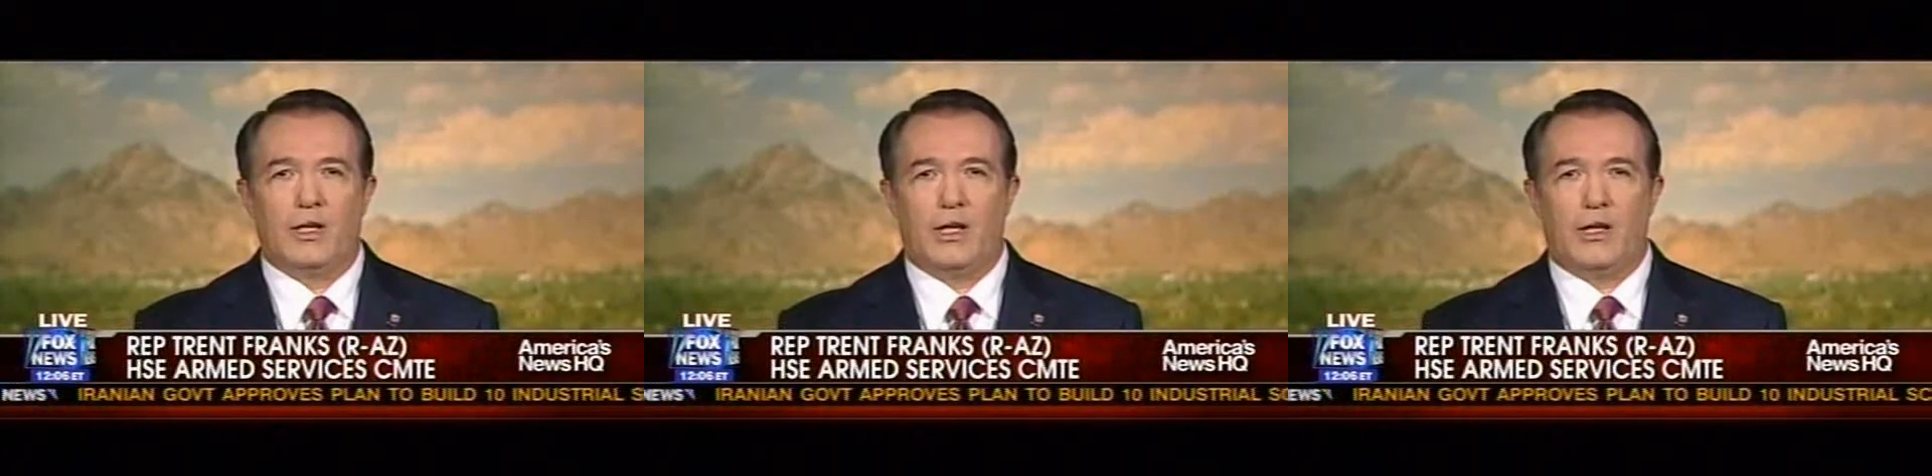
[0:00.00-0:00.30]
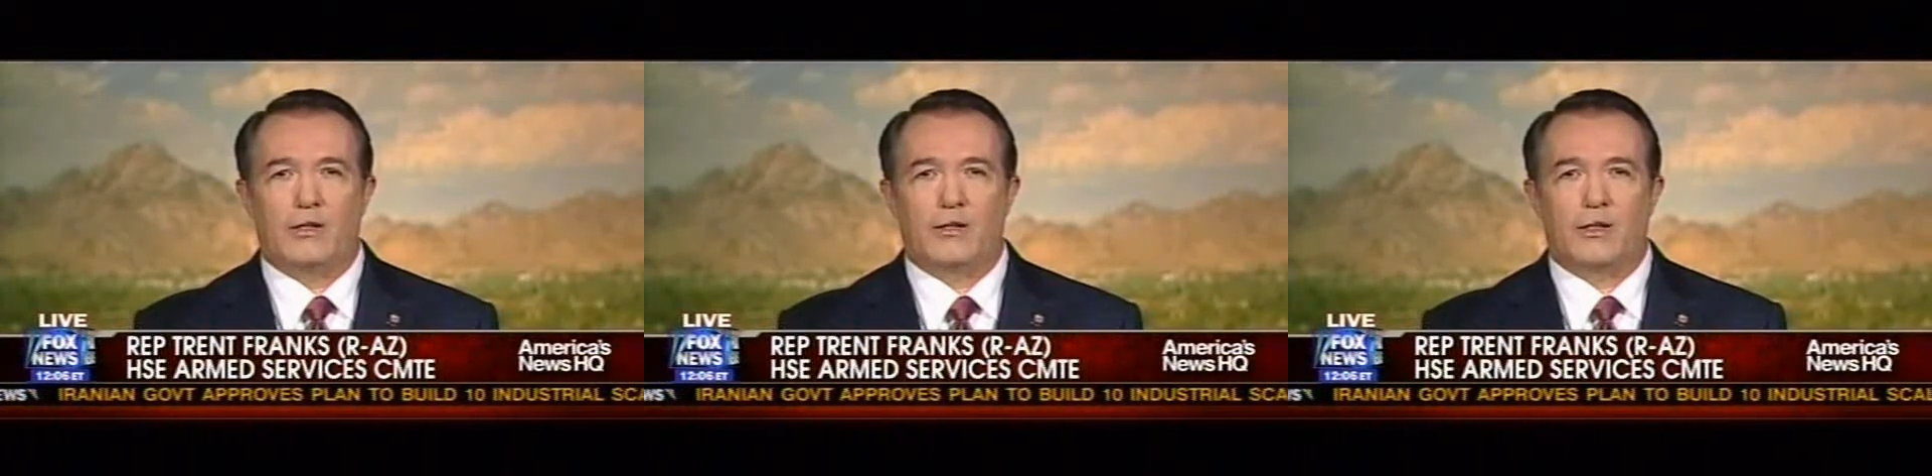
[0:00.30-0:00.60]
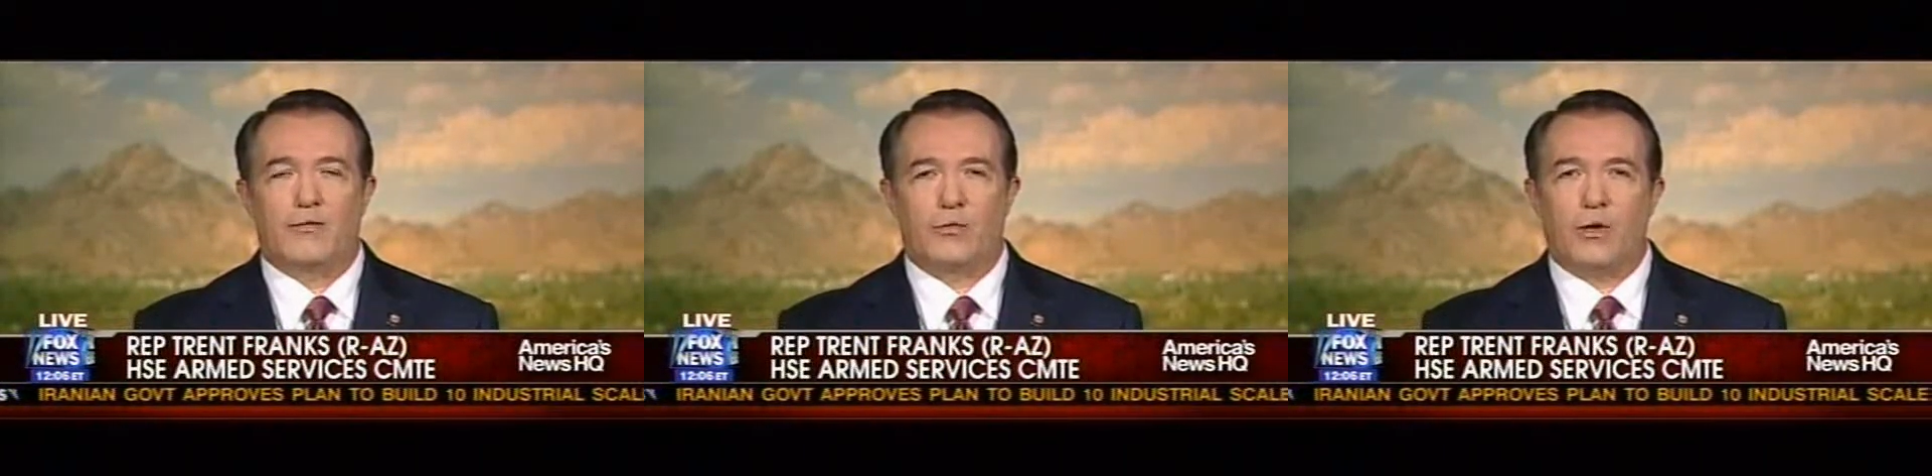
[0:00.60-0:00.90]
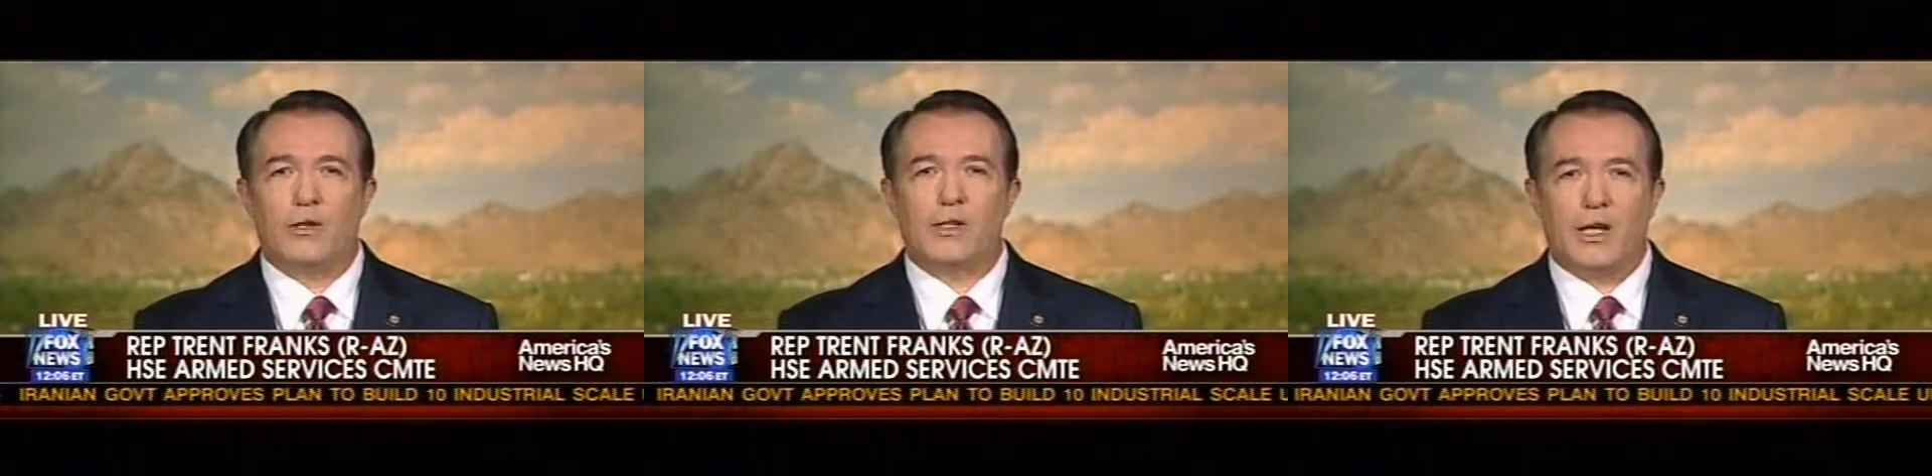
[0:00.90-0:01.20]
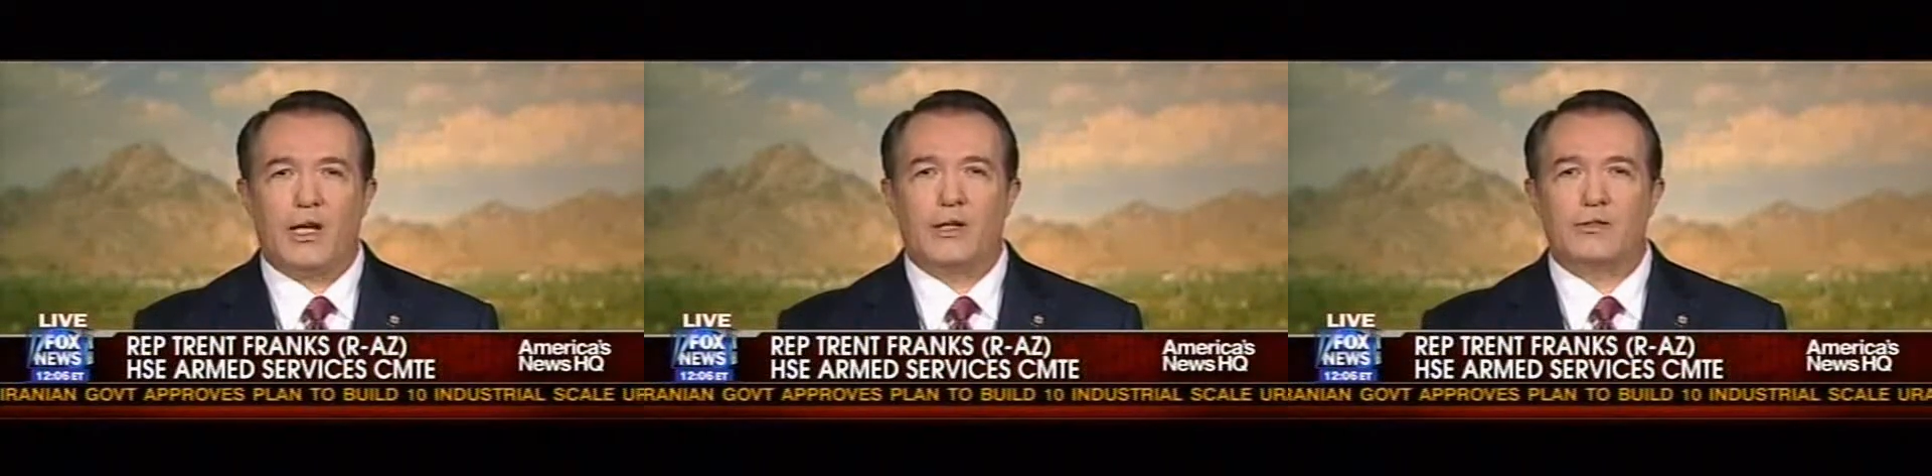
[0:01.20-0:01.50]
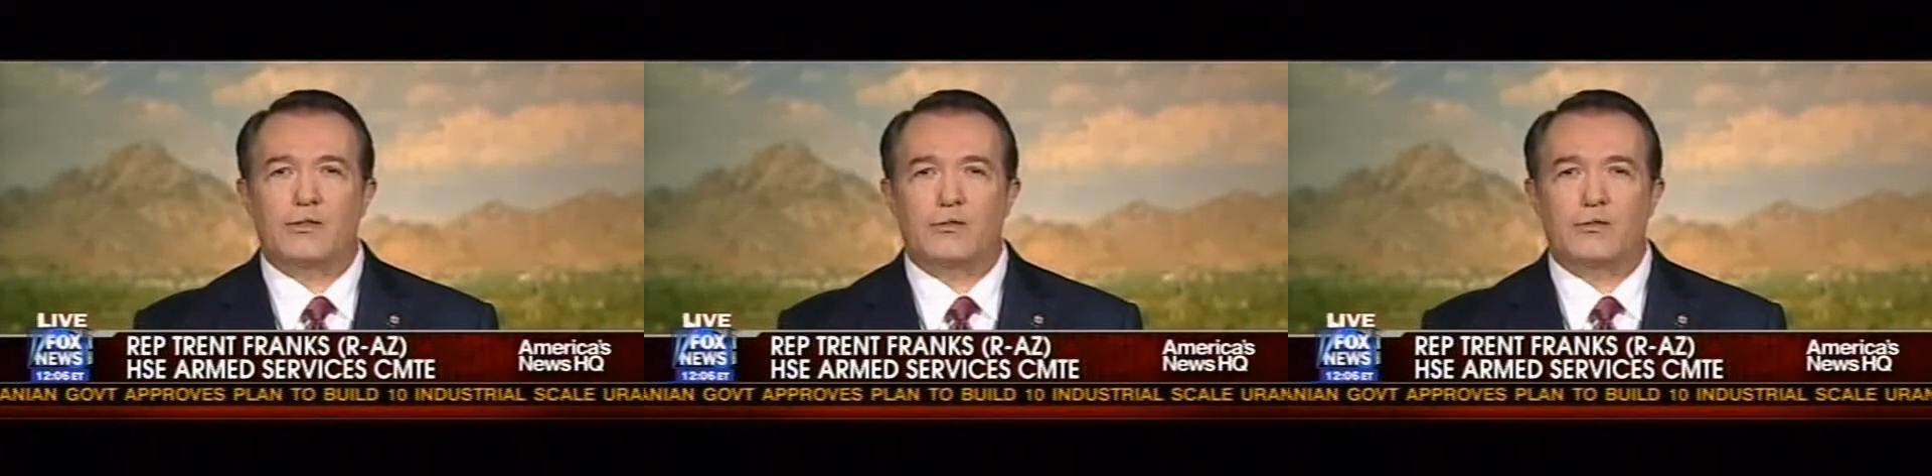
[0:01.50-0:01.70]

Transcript: And if Iran gains